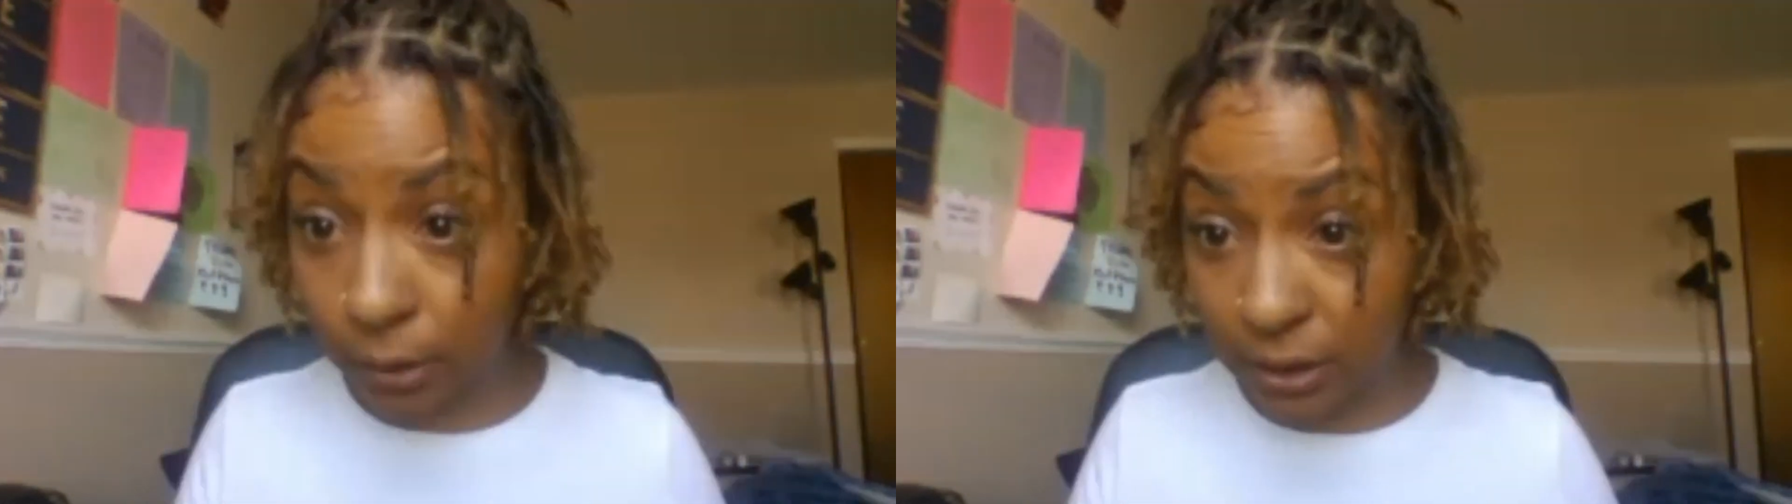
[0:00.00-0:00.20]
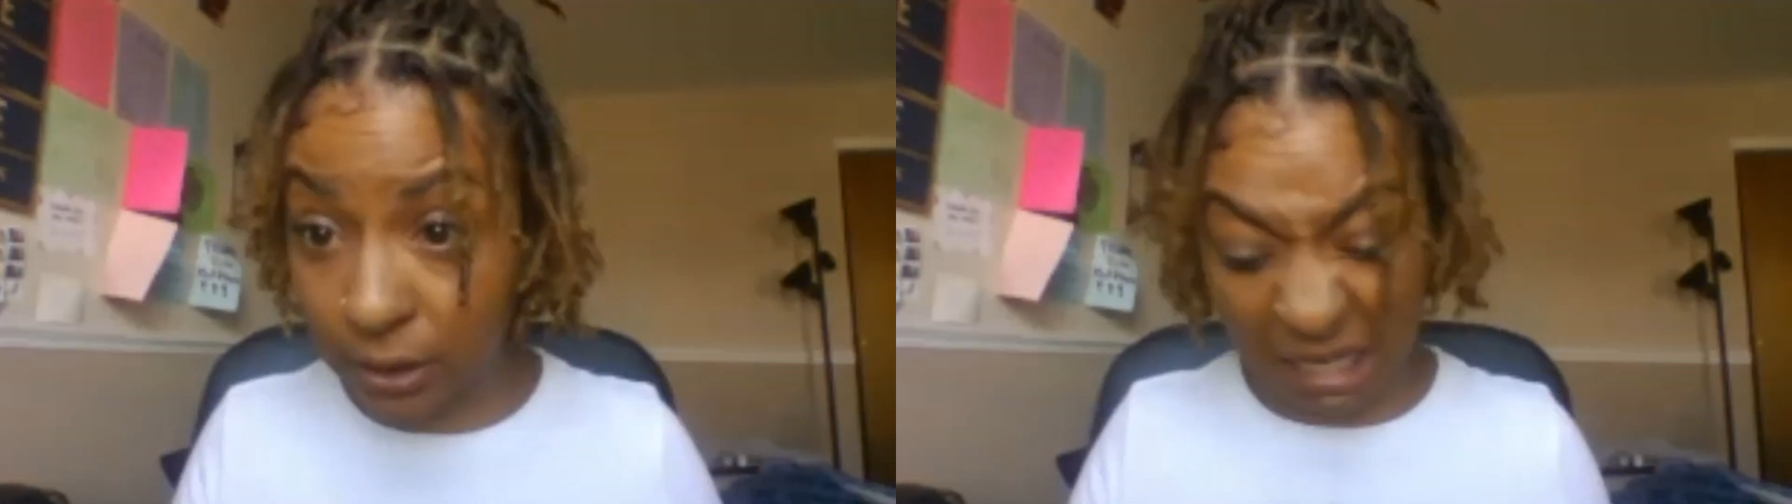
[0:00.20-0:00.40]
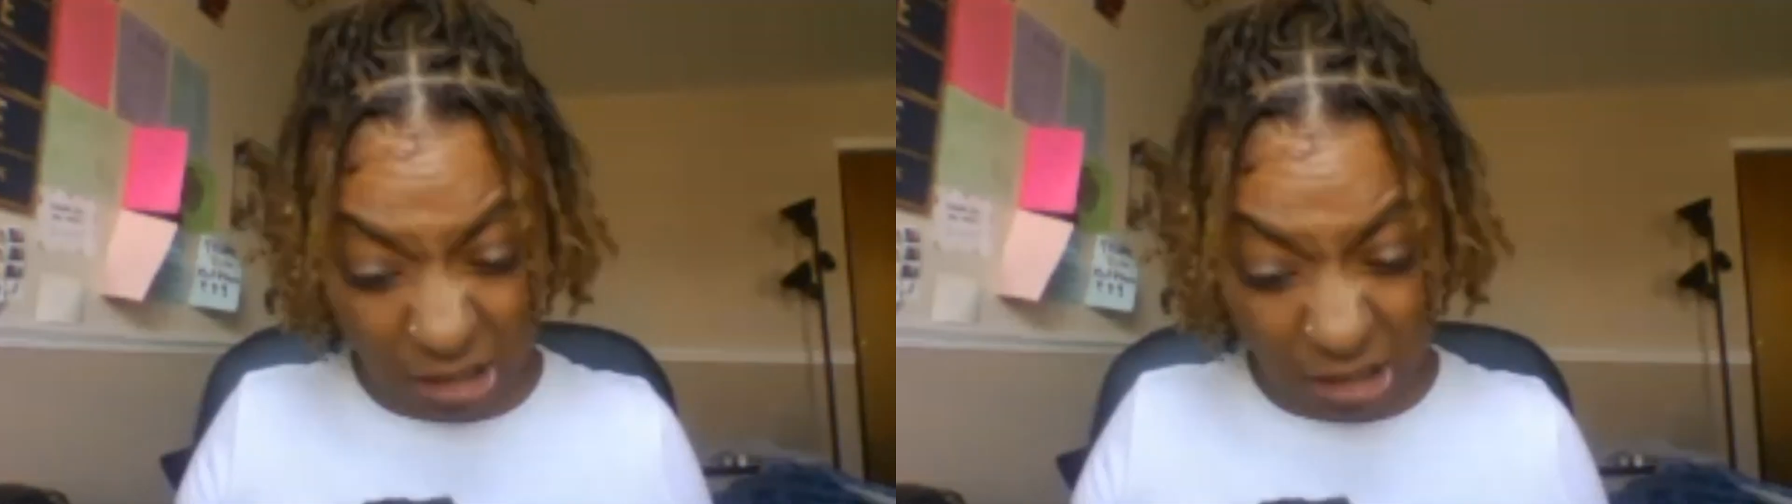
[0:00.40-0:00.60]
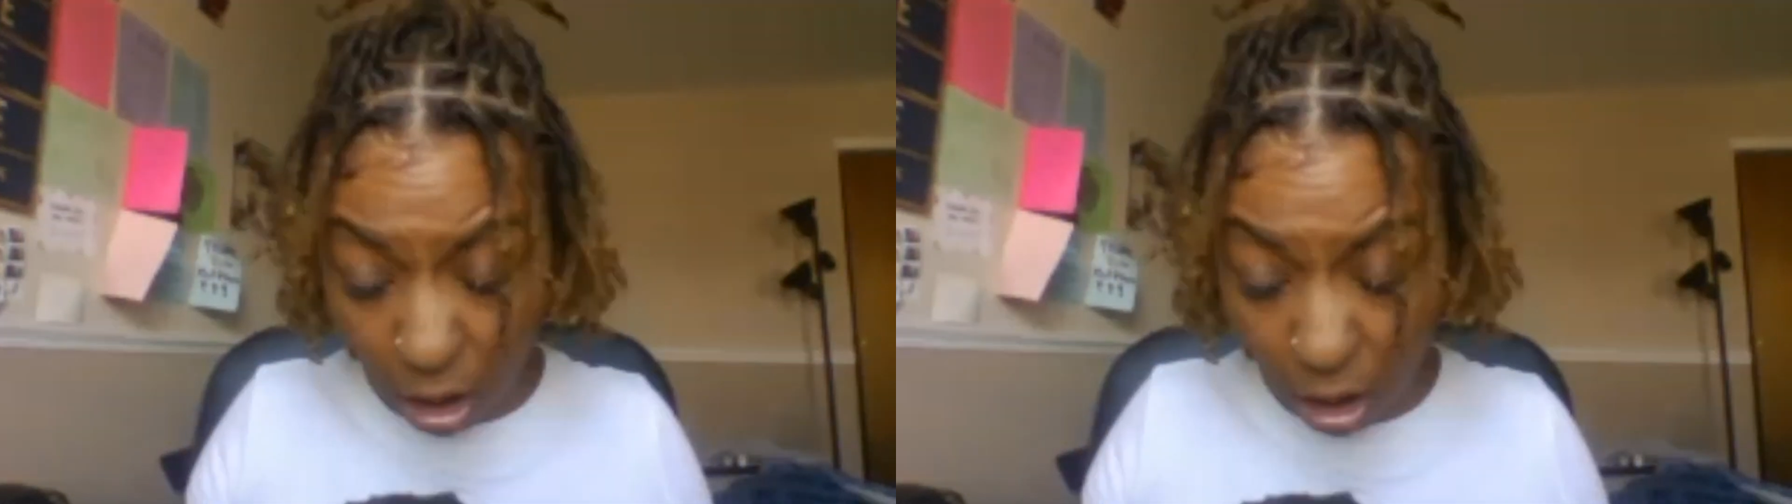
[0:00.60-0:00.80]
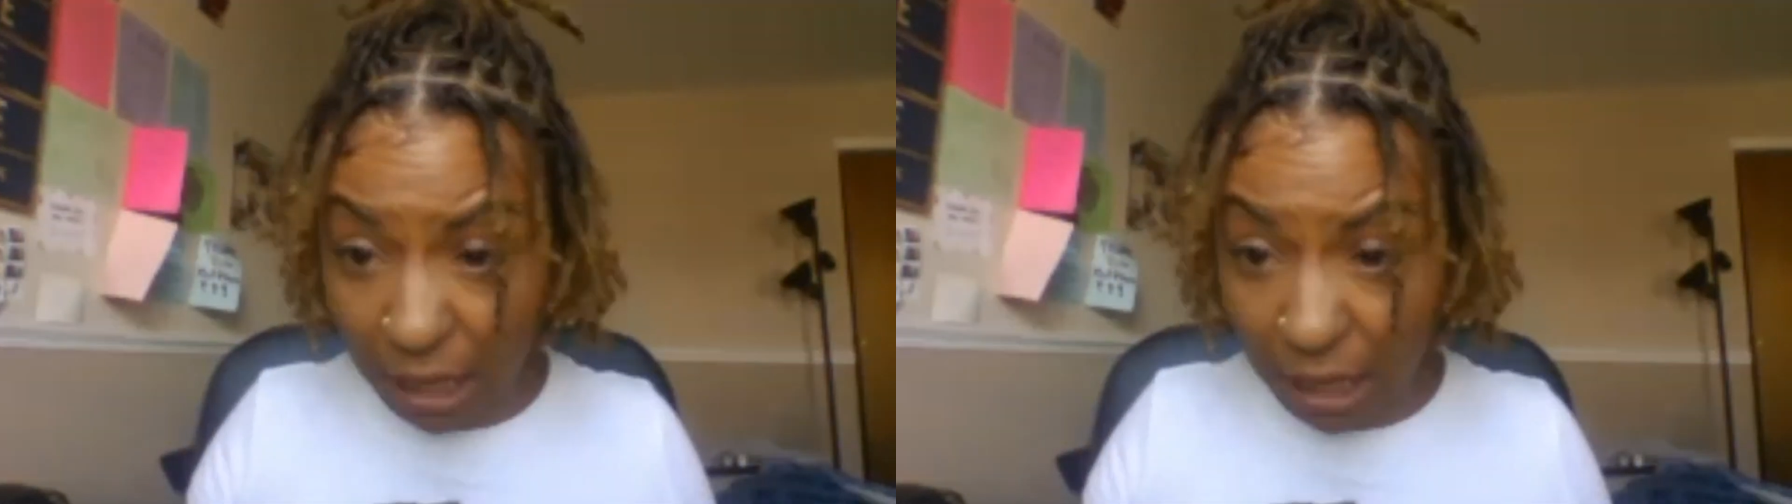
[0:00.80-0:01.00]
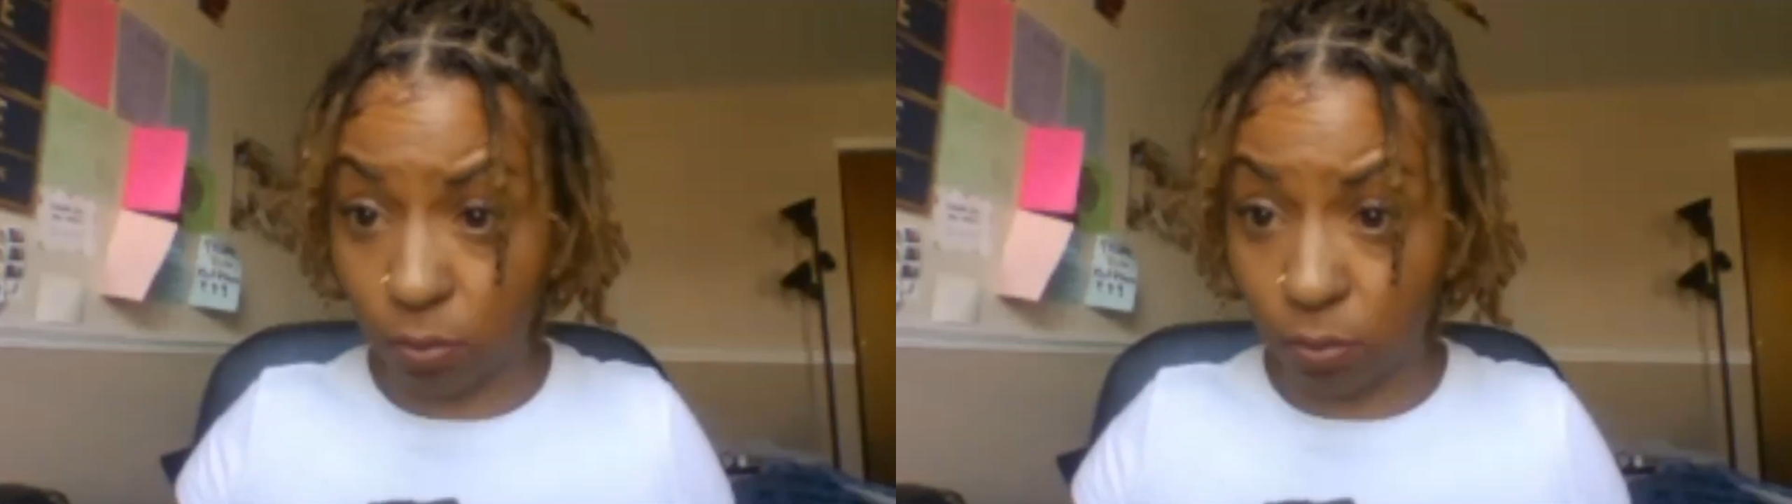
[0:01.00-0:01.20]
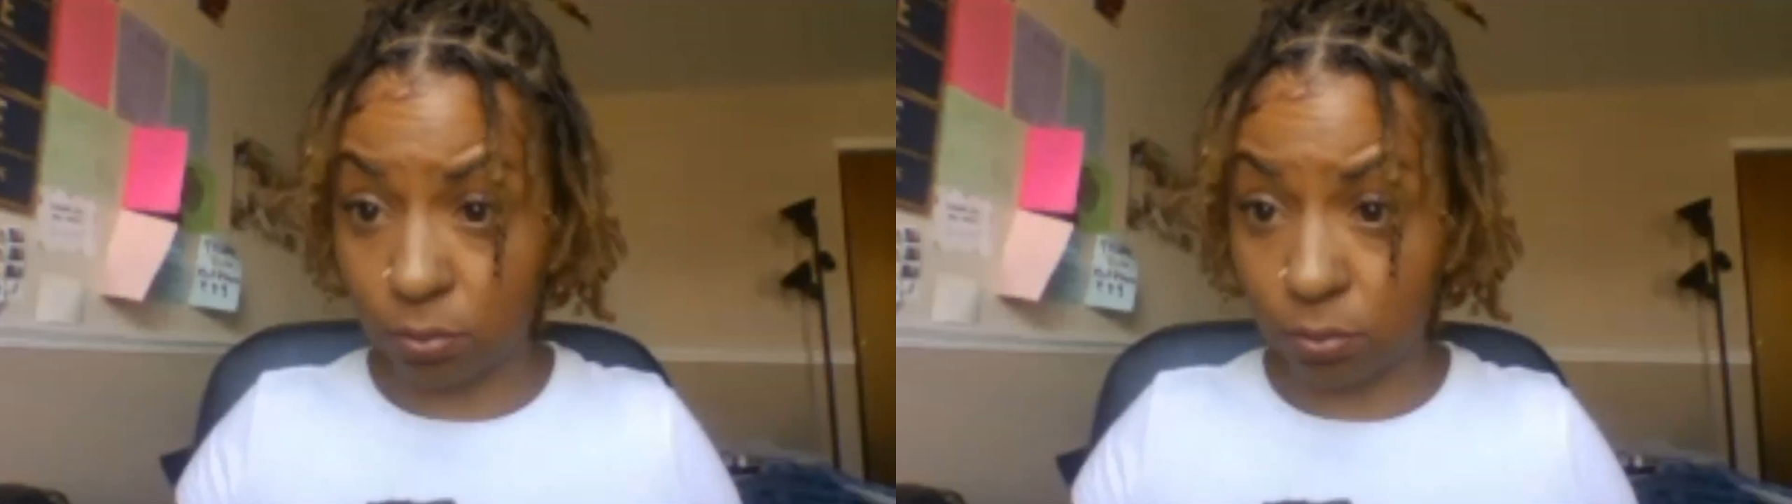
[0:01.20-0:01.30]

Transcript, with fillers: cleanse. Get it all out.